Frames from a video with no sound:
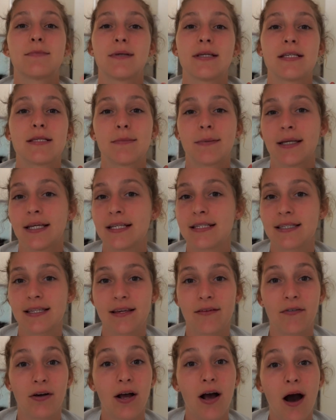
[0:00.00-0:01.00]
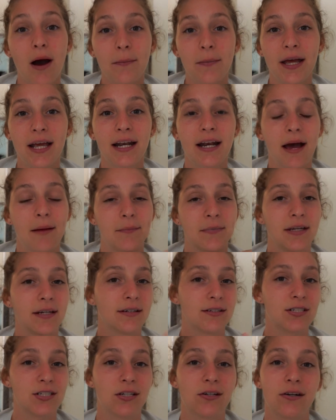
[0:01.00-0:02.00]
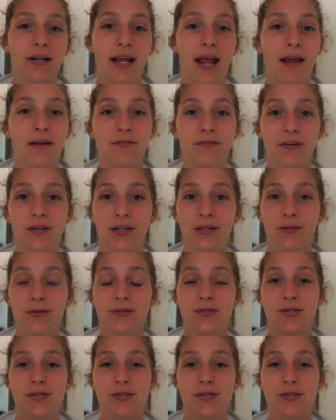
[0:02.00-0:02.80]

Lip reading: please, please leave a comment. I'm here to create for you.